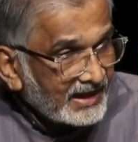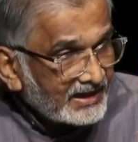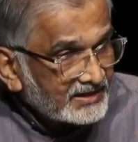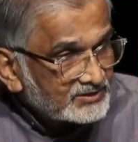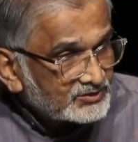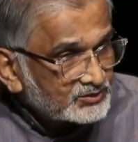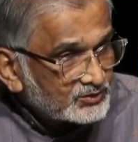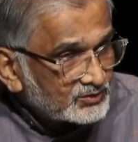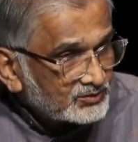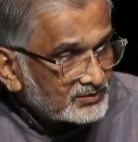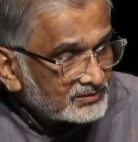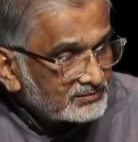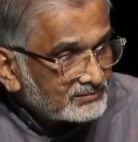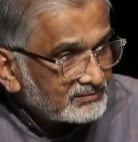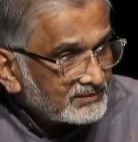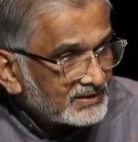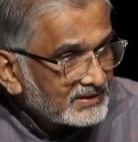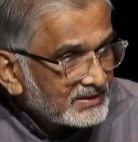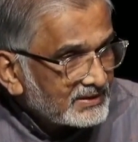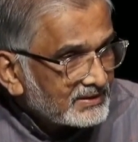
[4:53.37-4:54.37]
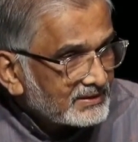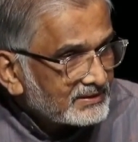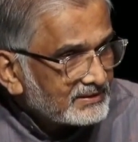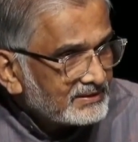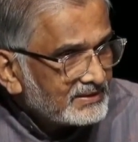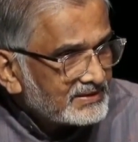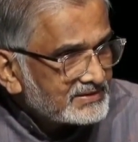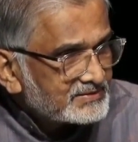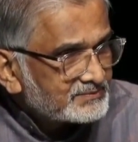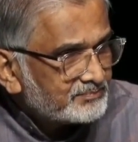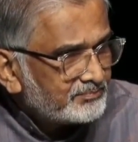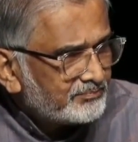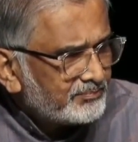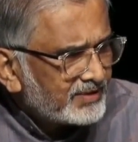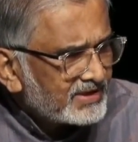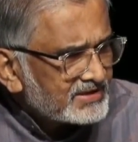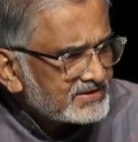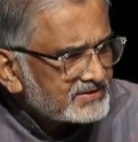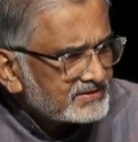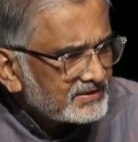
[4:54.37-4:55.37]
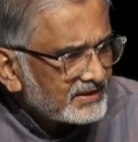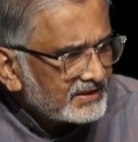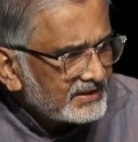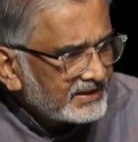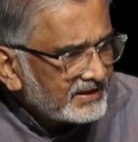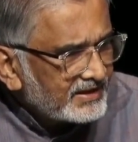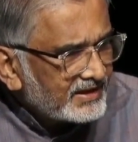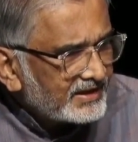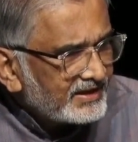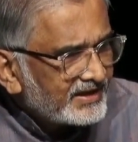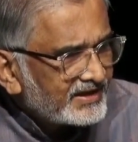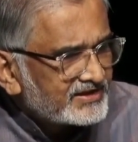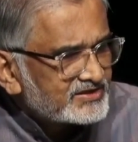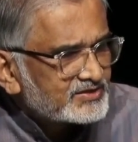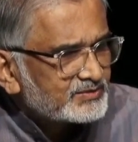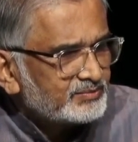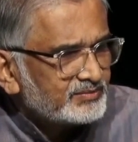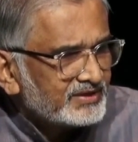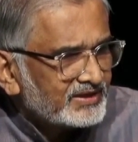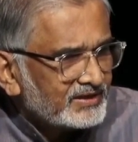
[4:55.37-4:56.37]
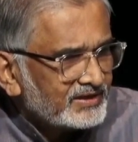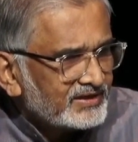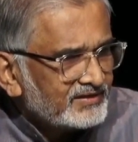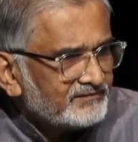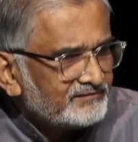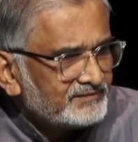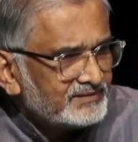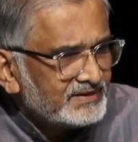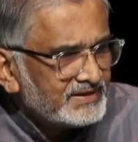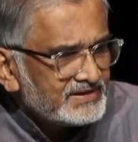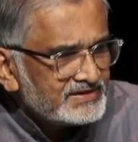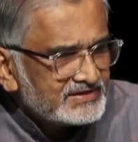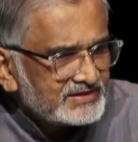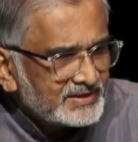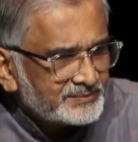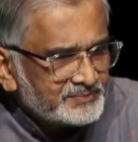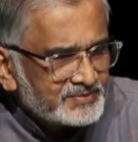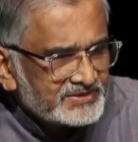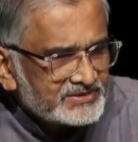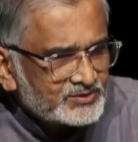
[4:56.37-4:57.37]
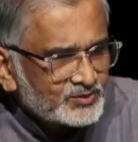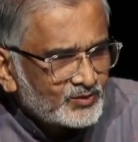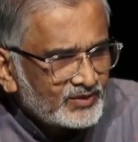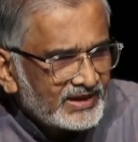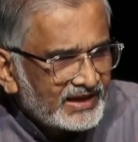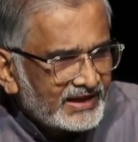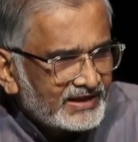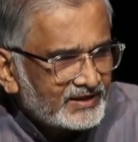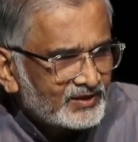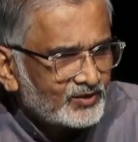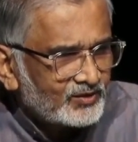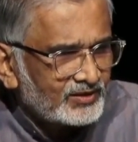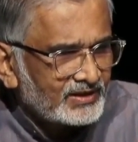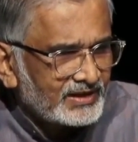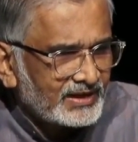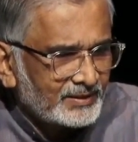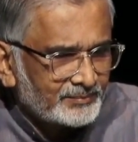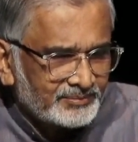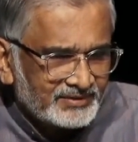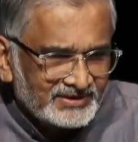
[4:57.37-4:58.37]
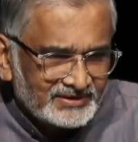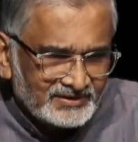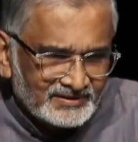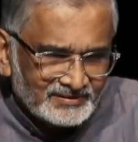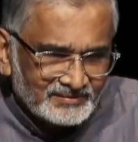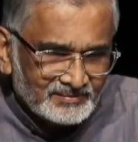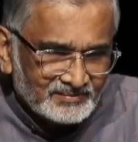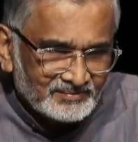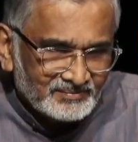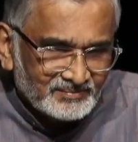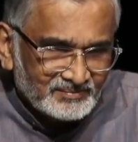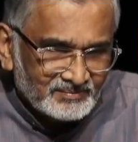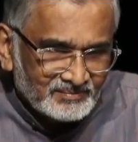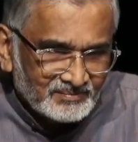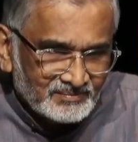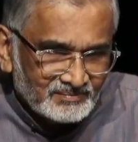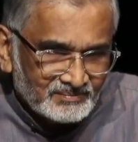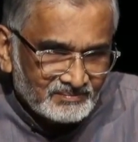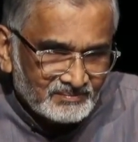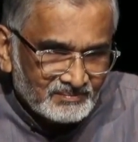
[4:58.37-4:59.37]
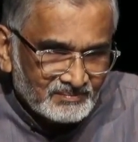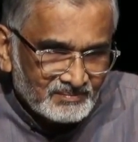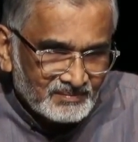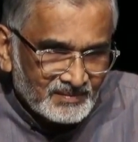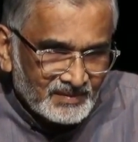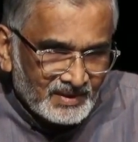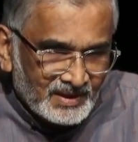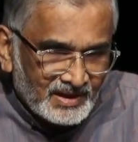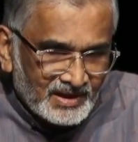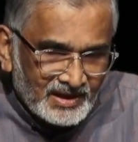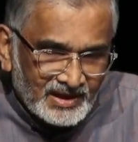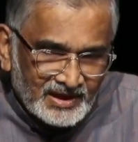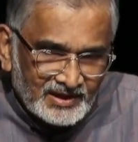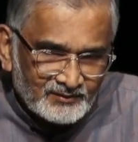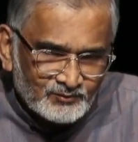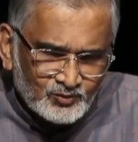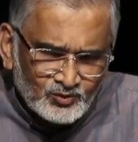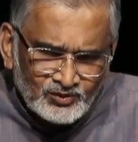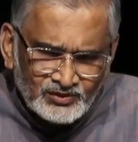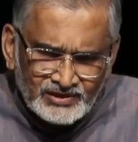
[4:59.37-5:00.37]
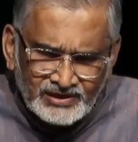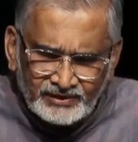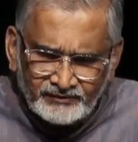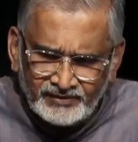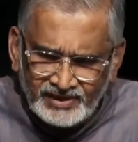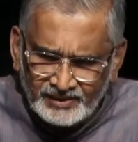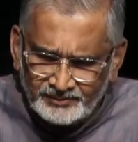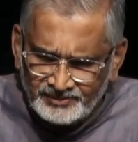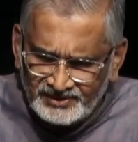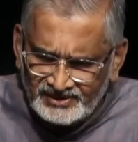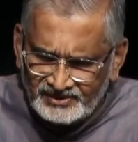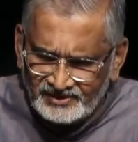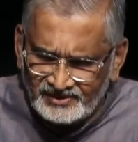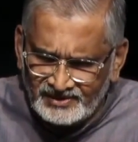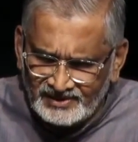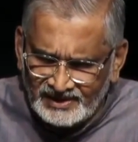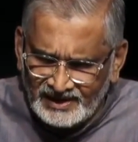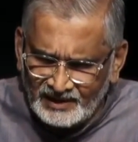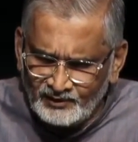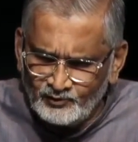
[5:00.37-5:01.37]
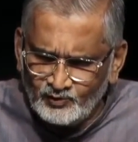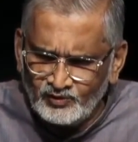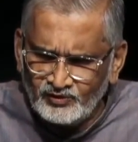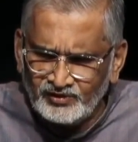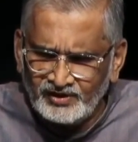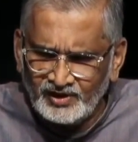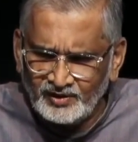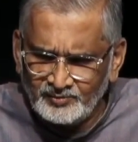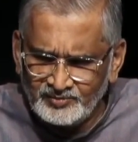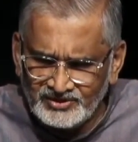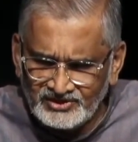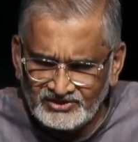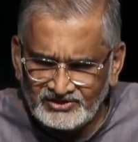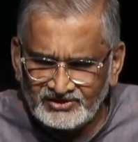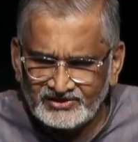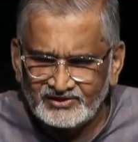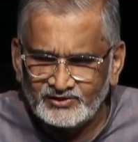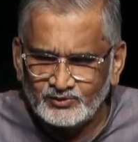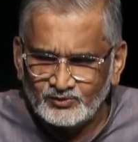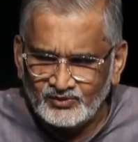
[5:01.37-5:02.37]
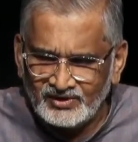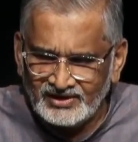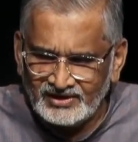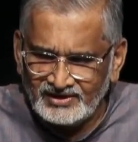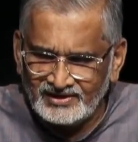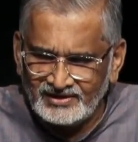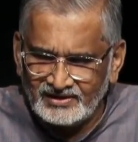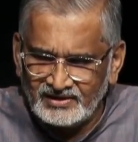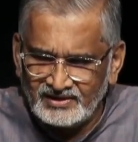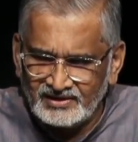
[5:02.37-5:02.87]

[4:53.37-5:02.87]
And so, this personally connects me. If this episode had not happened, I wouldn't have happened, and I wouldn't have been here today.